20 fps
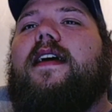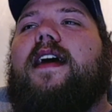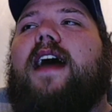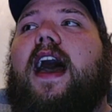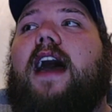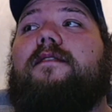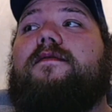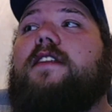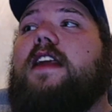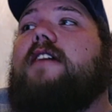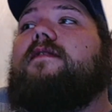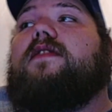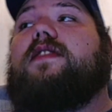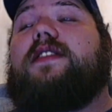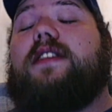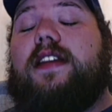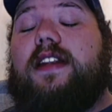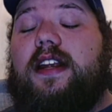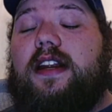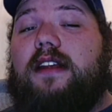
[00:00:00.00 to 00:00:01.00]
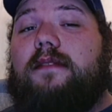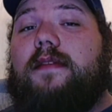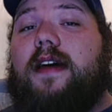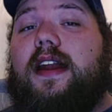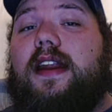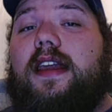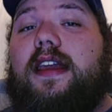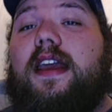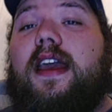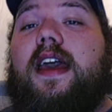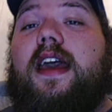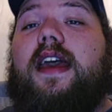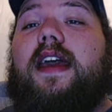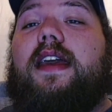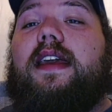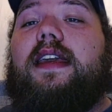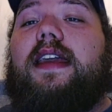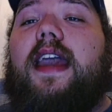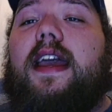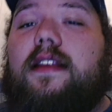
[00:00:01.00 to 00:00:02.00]
I've never seen anybody
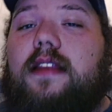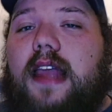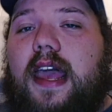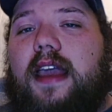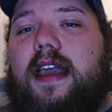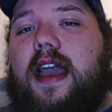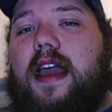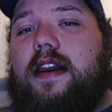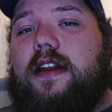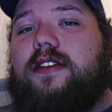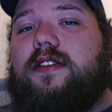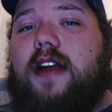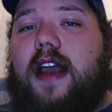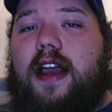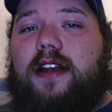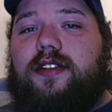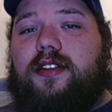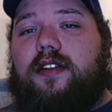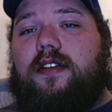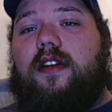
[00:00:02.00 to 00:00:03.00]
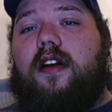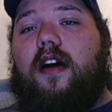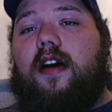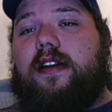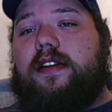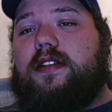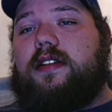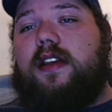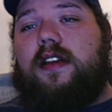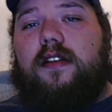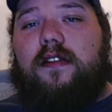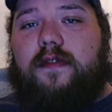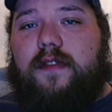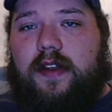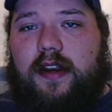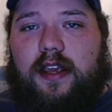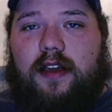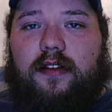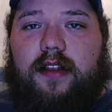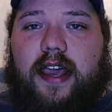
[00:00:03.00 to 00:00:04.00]
get that kind of traction on a single
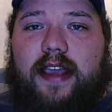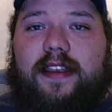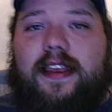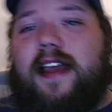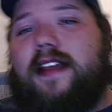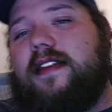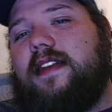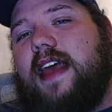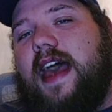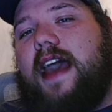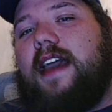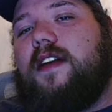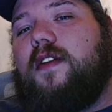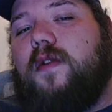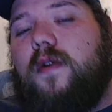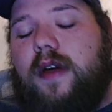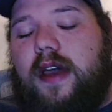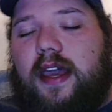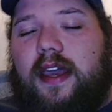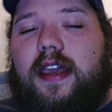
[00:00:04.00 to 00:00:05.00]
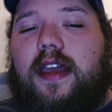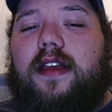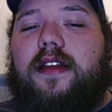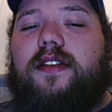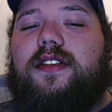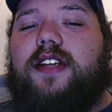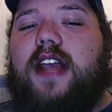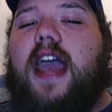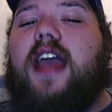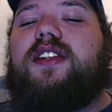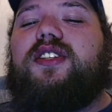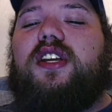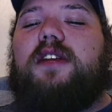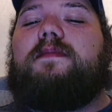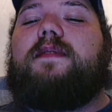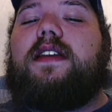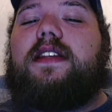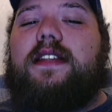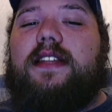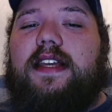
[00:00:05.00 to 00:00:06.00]
video like that quick.
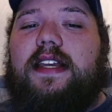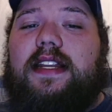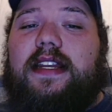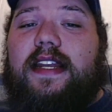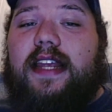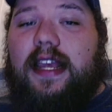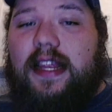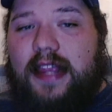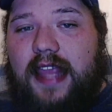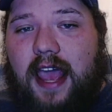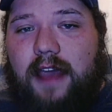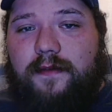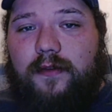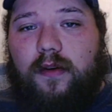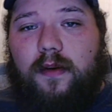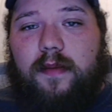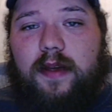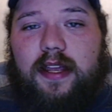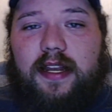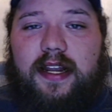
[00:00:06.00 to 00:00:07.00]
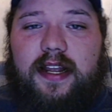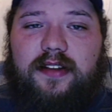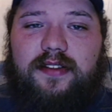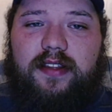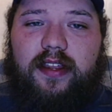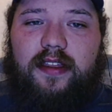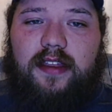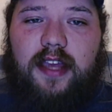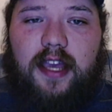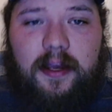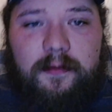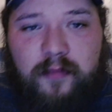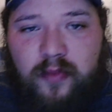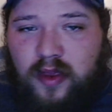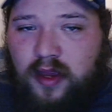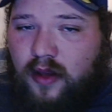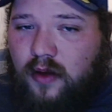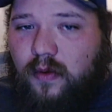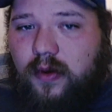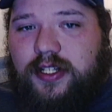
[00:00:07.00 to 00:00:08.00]
ChatGPT did that for me. And here's the thing.
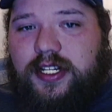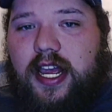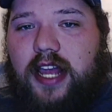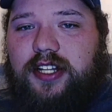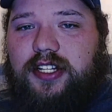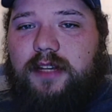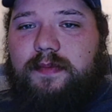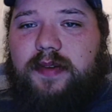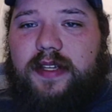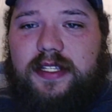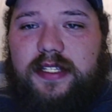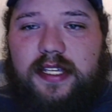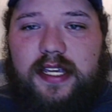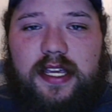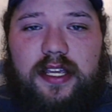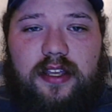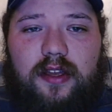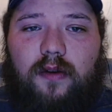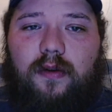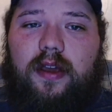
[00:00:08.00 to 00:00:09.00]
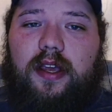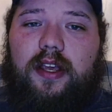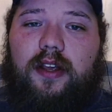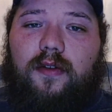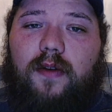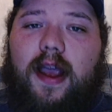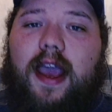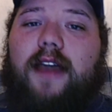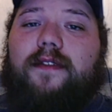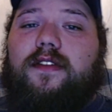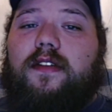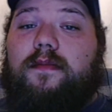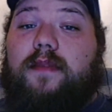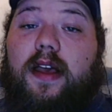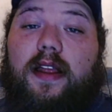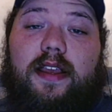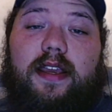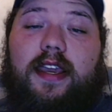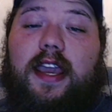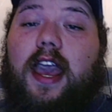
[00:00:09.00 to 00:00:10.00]
With ChatGPT, you can craft
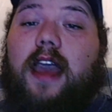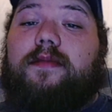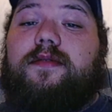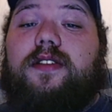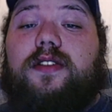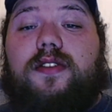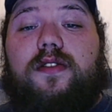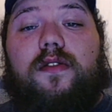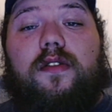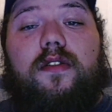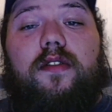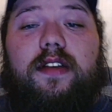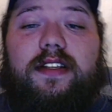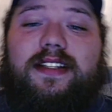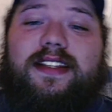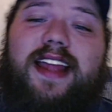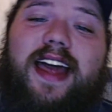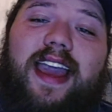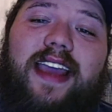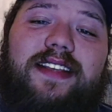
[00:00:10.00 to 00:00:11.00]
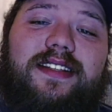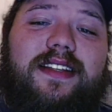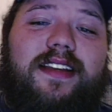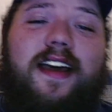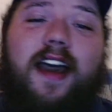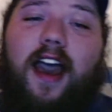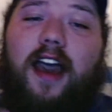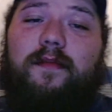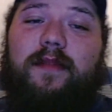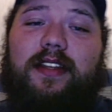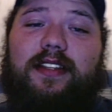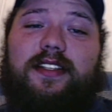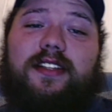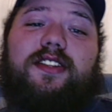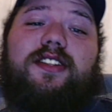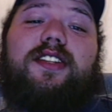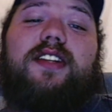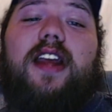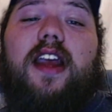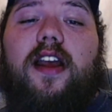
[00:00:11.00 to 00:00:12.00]
compelling captions to increase likes, comments, and
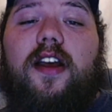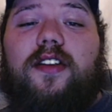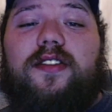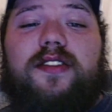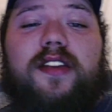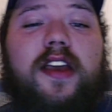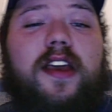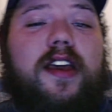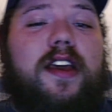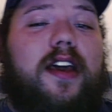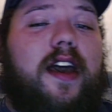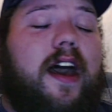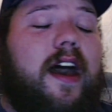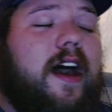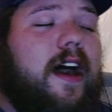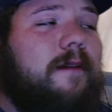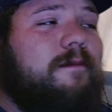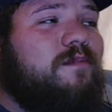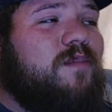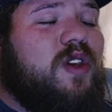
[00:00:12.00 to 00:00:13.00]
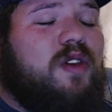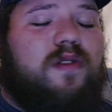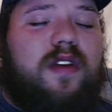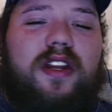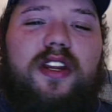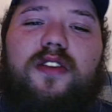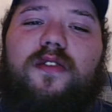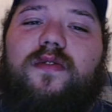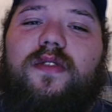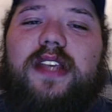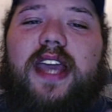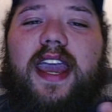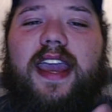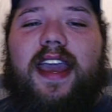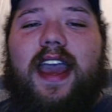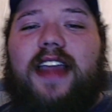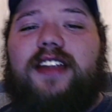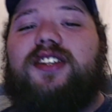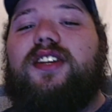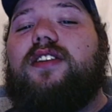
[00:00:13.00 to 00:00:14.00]
shares. You can use
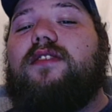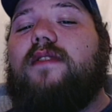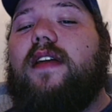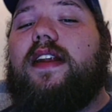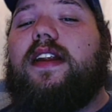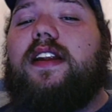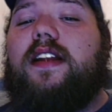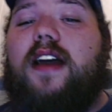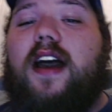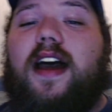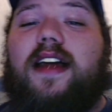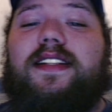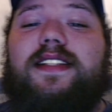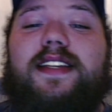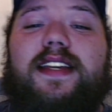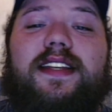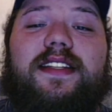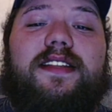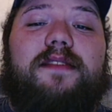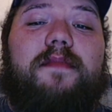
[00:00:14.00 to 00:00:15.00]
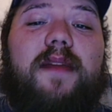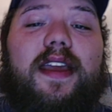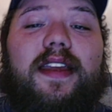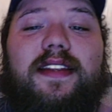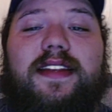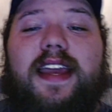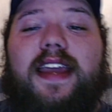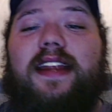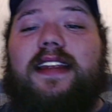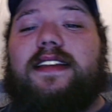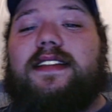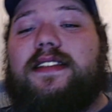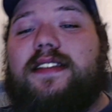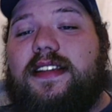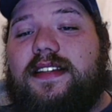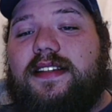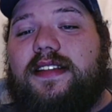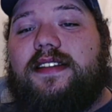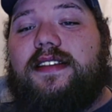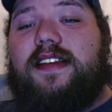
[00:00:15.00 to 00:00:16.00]
AI-generated content to maintain
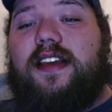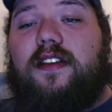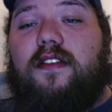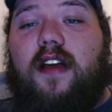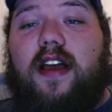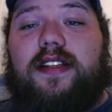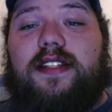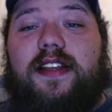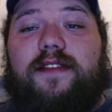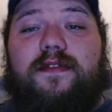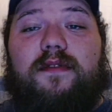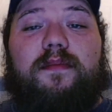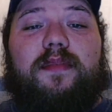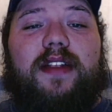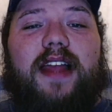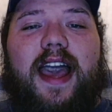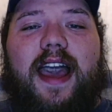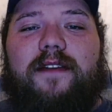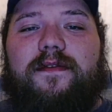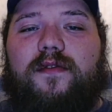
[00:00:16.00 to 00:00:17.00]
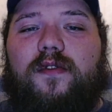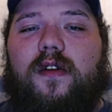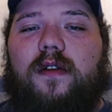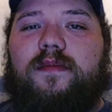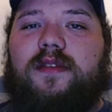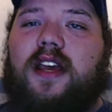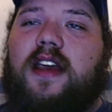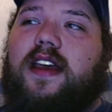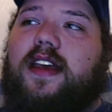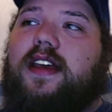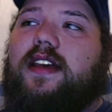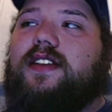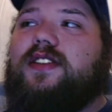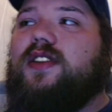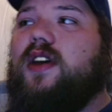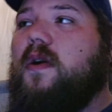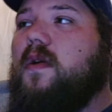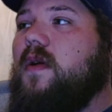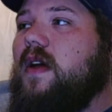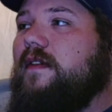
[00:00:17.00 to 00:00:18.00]
consistency across different platforms.
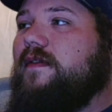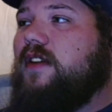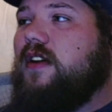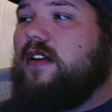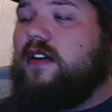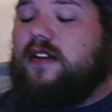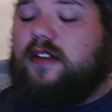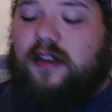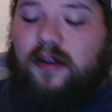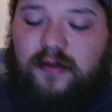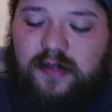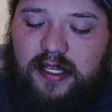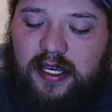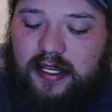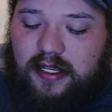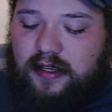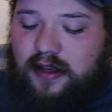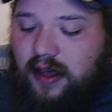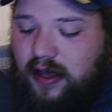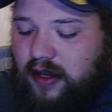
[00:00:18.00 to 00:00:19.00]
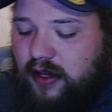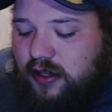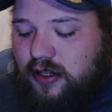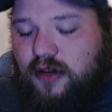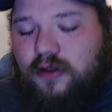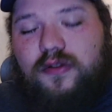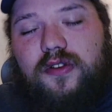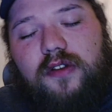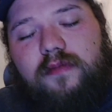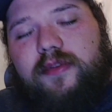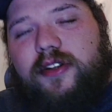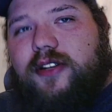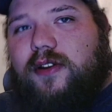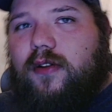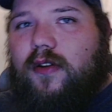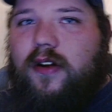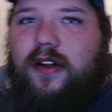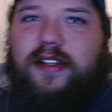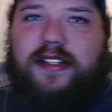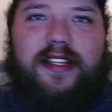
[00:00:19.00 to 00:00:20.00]
So if you're using YouTube
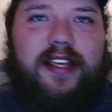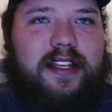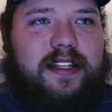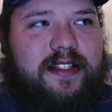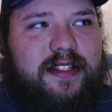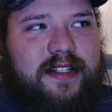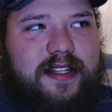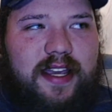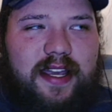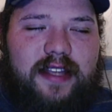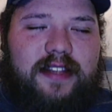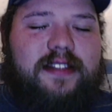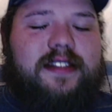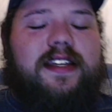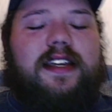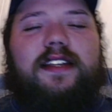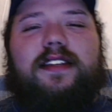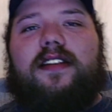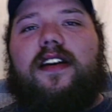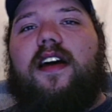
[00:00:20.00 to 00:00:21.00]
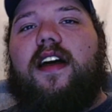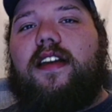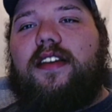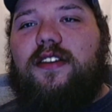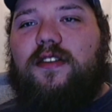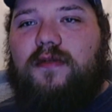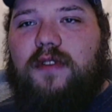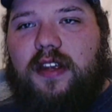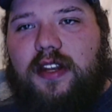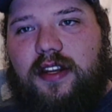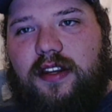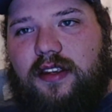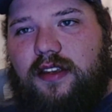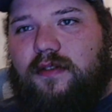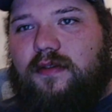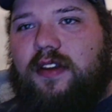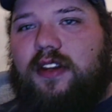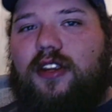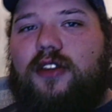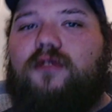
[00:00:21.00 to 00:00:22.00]
Shorts and TikTok, you can
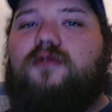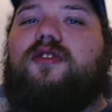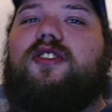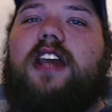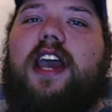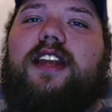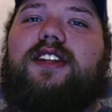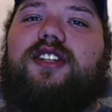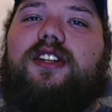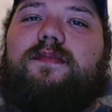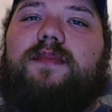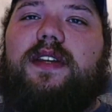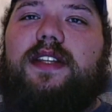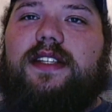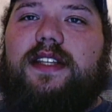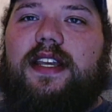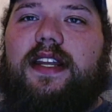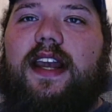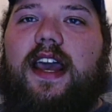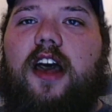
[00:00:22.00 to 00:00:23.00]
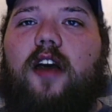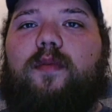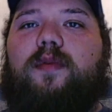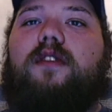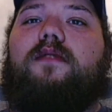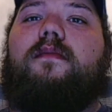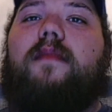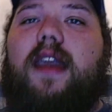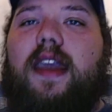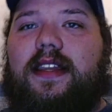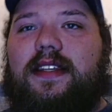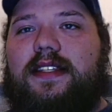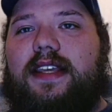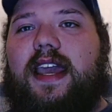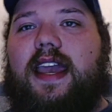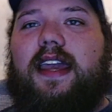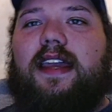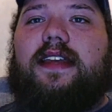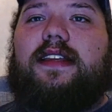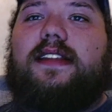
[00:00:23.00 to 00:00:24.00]
use ChatGPT to help you
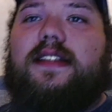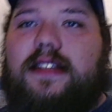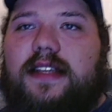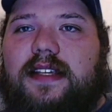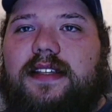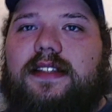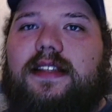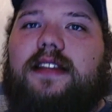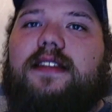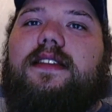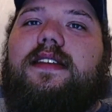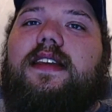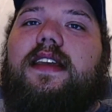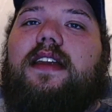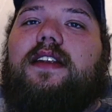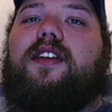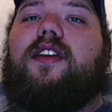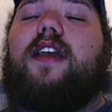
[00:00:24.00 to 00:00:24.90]
maintain consistency in your